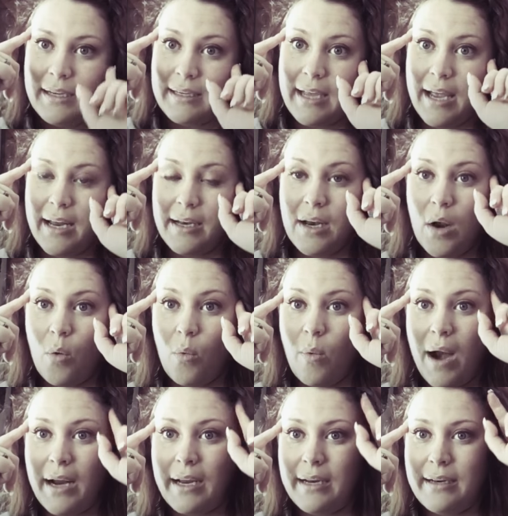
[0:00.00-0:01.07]
can
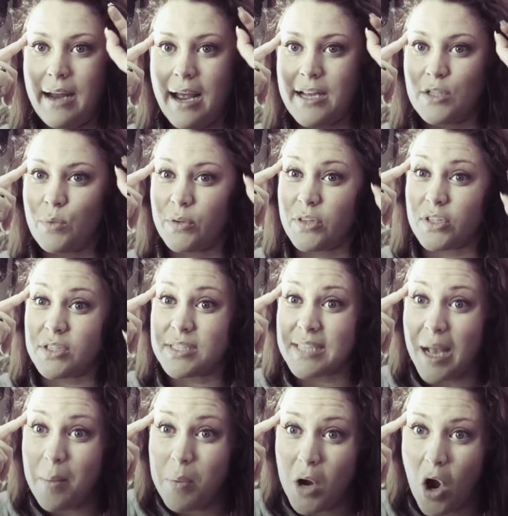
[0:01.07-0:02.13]
recognize what the
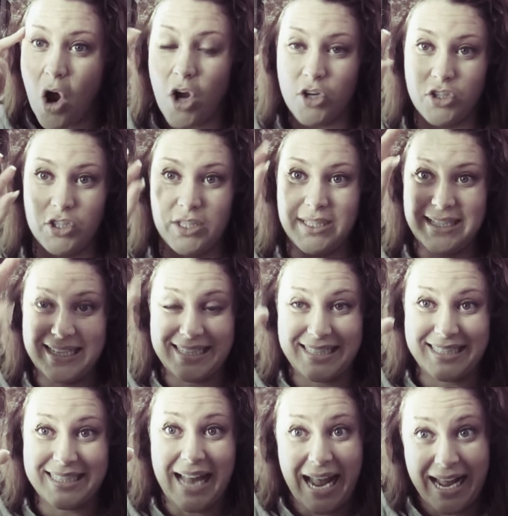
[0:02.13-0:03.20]
subconscious is
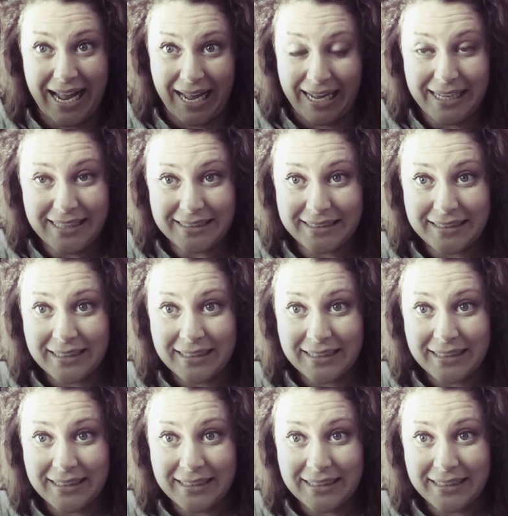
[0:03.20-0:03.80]
saying,